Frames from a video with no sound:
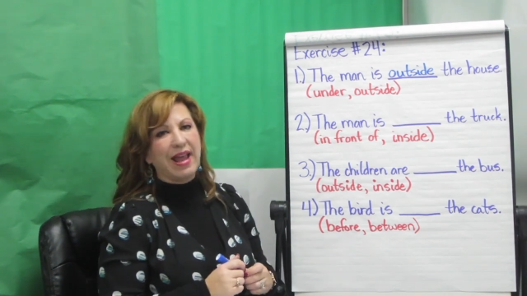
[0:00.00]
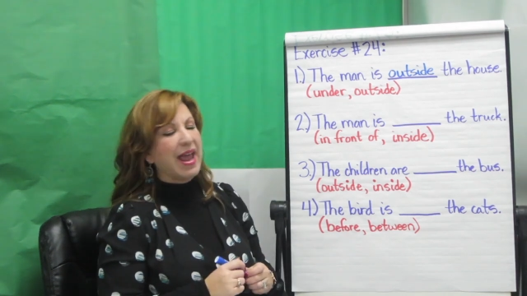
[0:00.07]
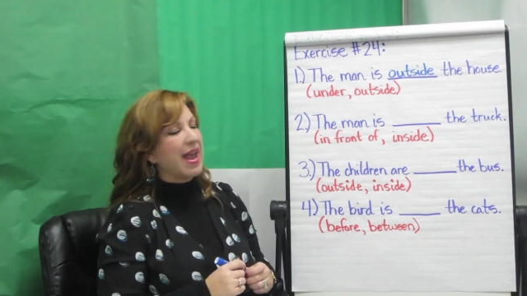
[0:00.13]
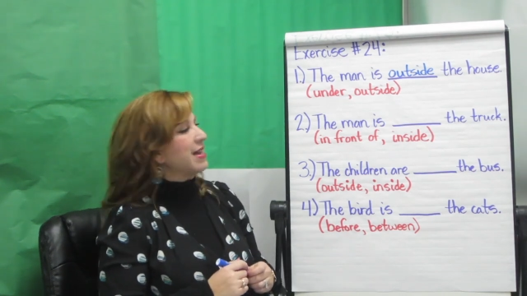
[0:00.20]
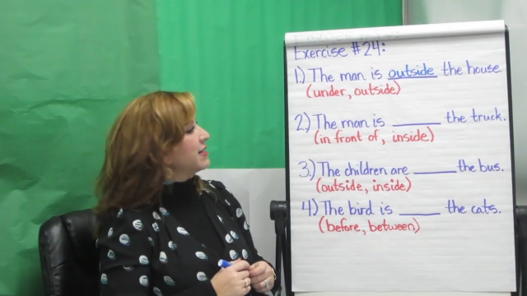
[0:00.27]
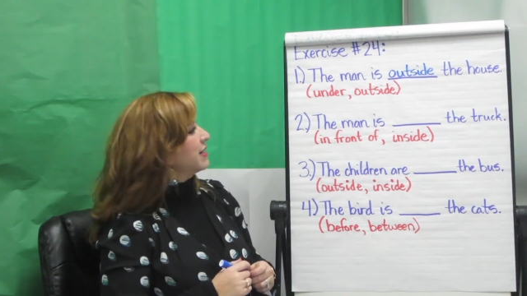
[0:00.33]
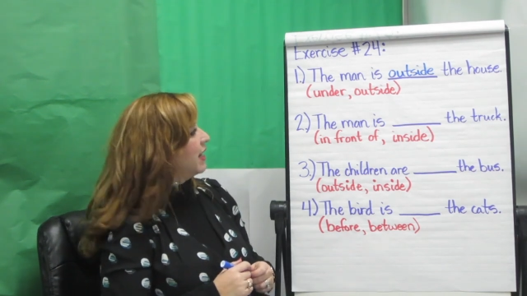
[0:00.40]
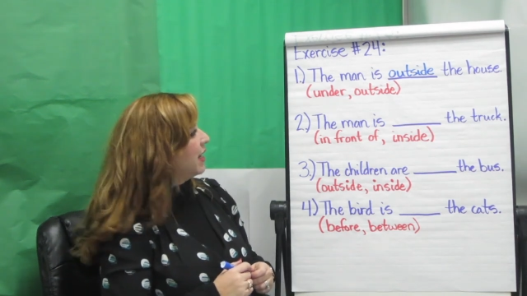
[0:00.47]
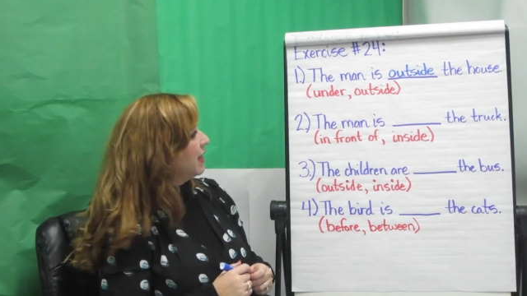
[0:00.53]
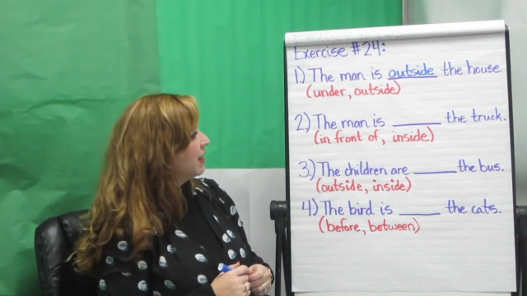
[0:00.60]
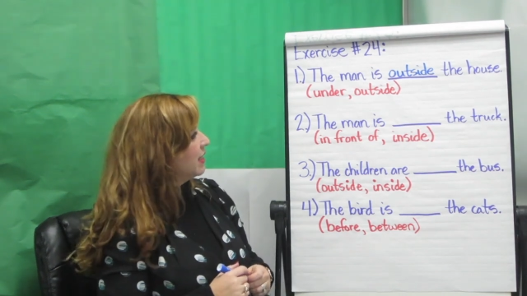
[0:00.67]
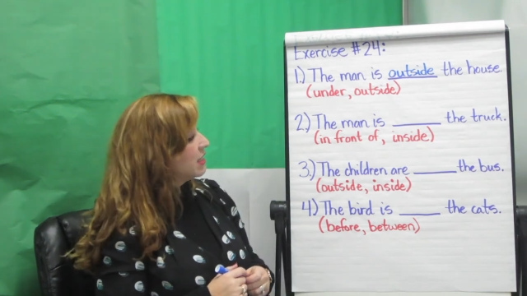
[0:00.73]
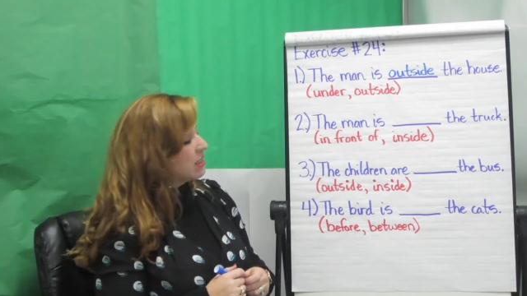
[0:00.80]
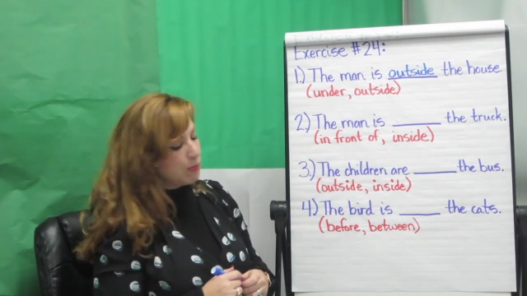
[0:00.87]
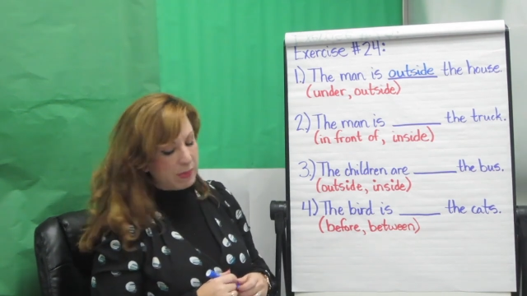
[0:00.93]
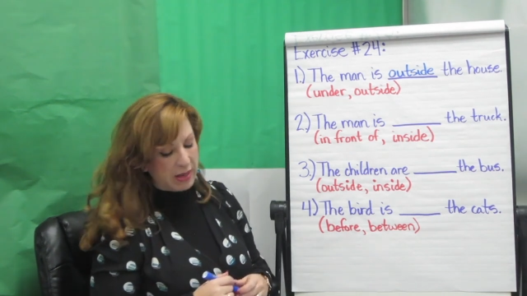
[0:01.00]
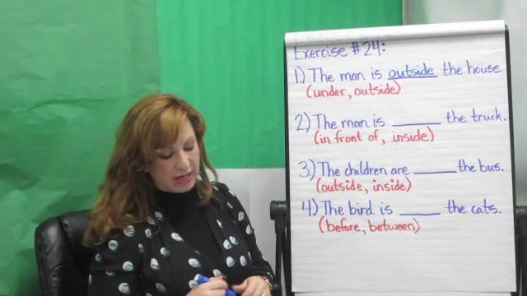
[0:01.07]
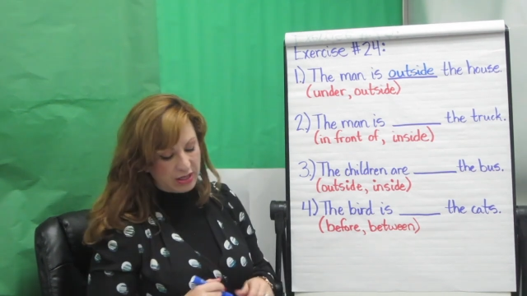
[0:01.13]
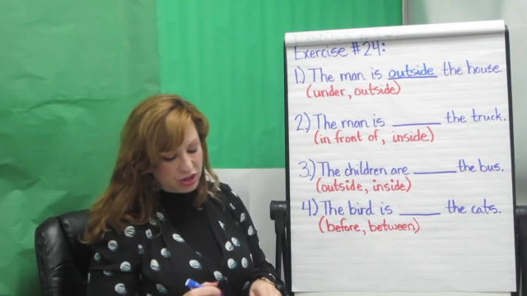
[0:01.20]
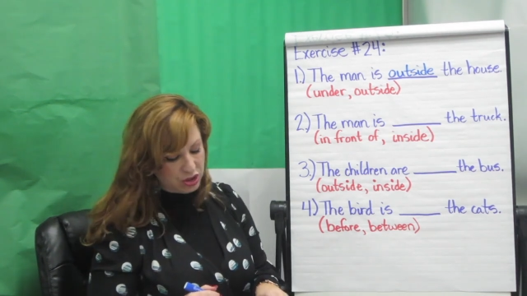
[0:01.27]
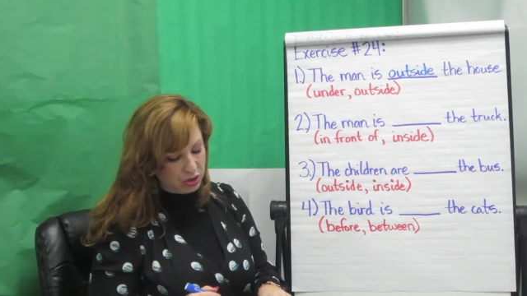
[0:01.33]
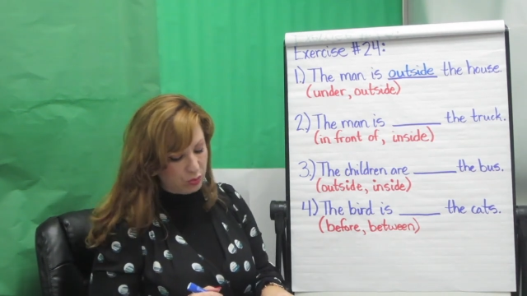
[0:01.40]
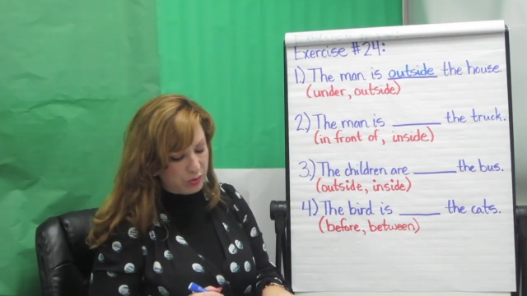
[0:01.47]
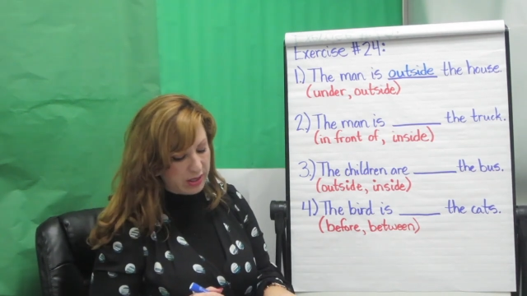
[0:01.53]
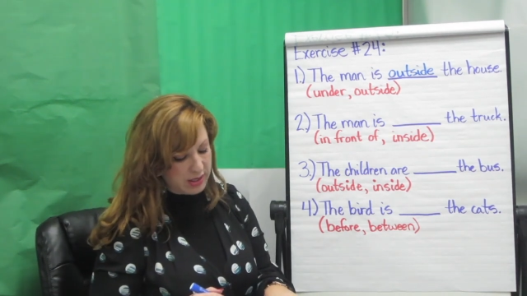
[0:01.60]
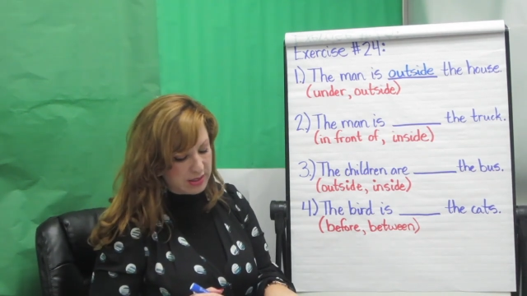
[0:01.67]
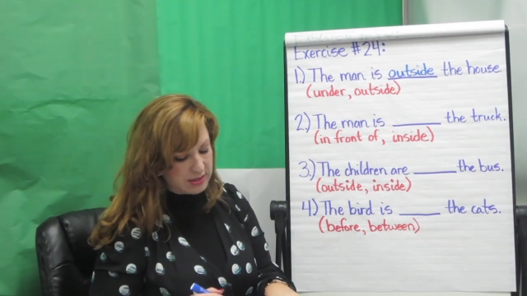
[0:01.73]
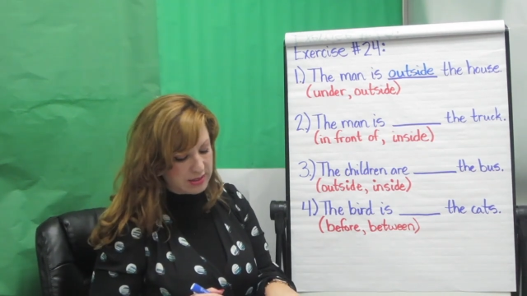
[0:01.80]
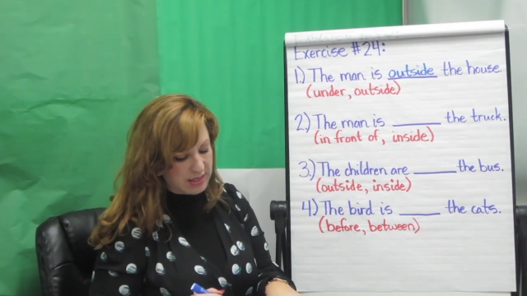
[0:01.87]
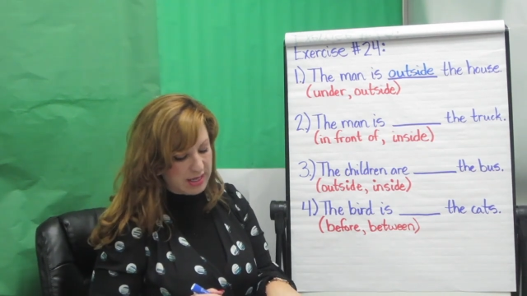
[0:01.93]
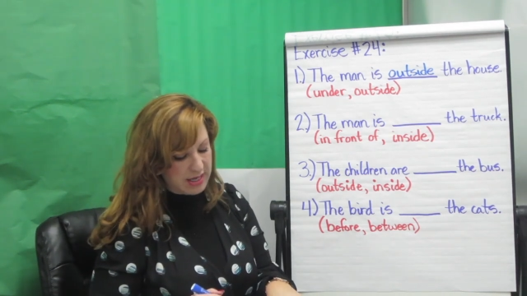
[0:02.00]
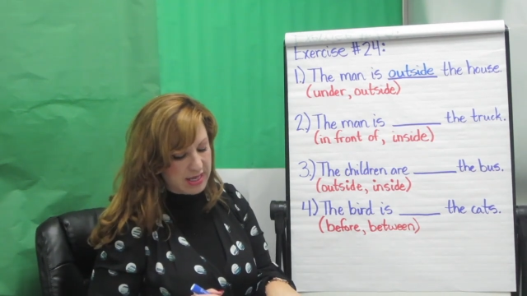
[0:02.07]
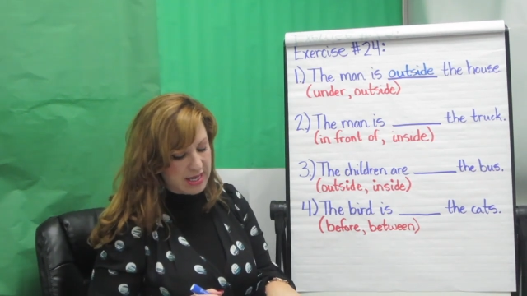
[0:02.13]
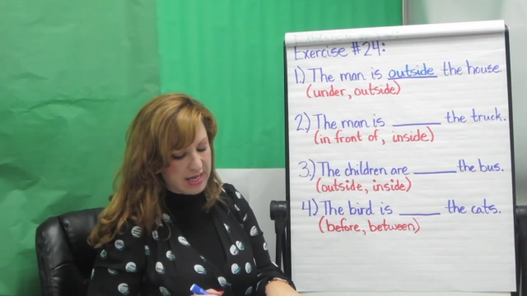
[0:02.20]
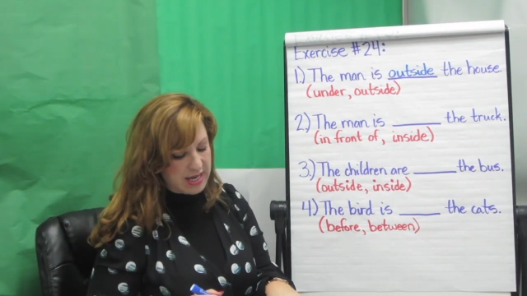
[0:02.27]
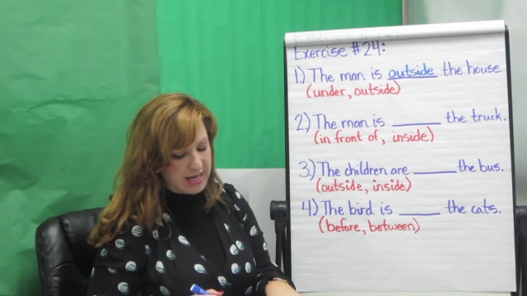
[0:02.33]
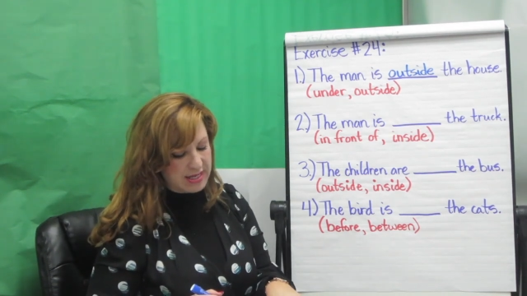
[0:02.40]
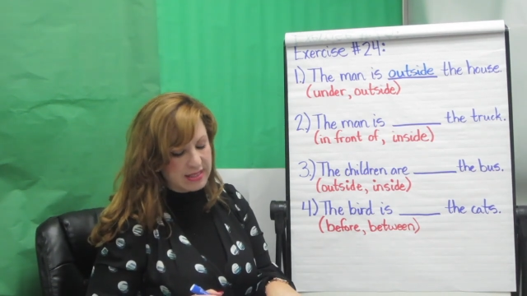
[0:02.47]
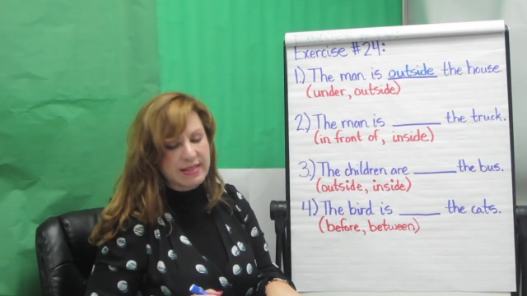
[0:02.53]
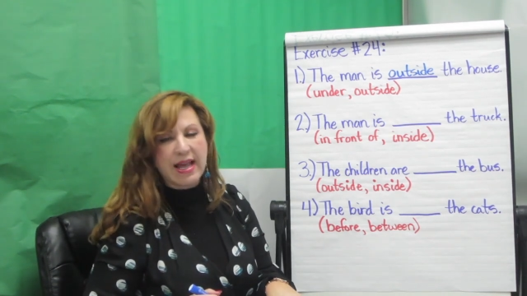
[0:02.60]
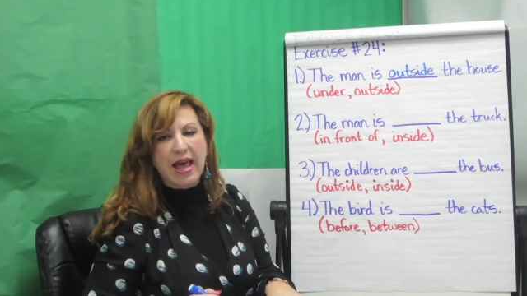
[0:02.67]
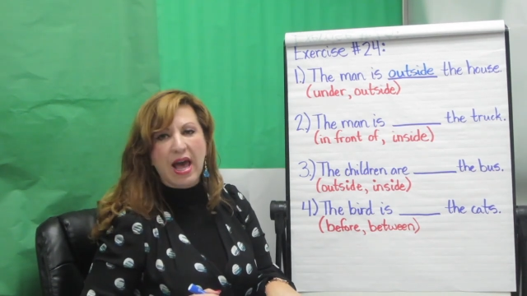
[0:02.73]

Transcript: And in this picture, we could see he is